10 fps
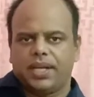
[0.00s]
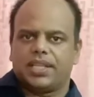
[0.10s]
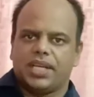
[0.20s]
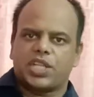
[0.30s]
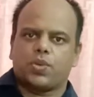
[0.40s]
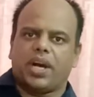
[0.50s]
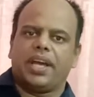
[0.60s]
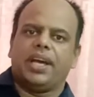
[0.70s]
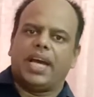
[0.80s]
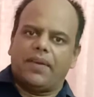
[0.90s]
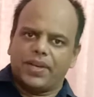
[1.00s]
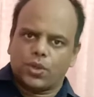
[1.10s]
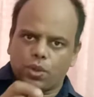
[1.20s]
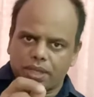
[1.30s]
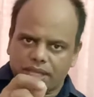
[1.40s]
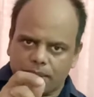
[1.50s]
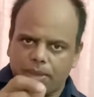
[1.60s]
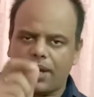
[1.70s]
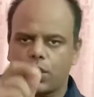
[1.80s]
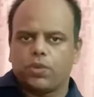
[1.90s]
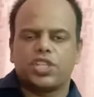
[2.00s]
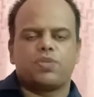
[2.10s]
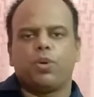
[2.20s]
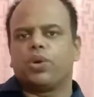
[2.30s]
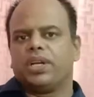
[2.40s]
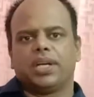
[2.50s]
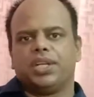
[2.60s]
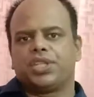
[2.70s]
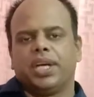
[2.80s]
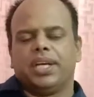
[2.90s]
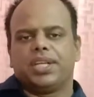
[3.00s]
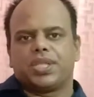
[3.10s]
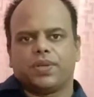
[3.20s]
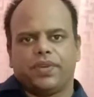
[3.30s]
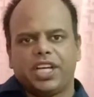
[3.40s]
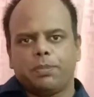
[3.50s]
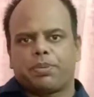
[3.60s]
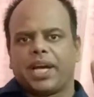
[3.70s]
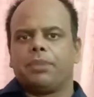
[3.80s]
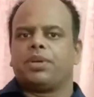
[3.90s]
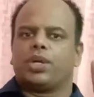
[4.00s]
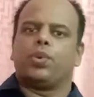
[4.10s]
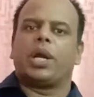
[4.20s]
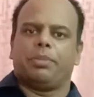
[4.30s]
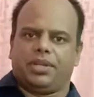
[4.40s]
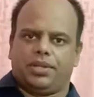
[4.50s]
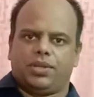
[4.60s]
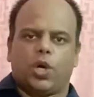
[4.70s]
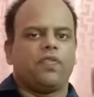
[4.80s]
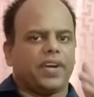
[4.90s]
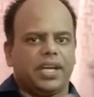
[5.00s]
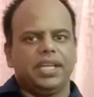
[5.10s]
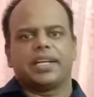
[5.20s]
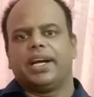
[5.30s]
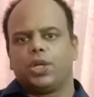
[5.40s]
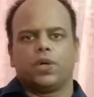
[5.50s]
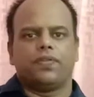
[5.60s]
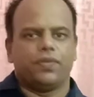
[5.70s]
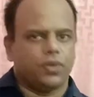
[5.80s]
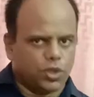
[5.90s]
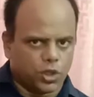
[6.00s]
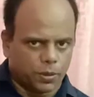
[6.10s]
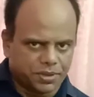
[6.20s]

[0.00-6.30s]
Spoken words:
That's why having good command over spoken English is the very prime requirement of any kind of group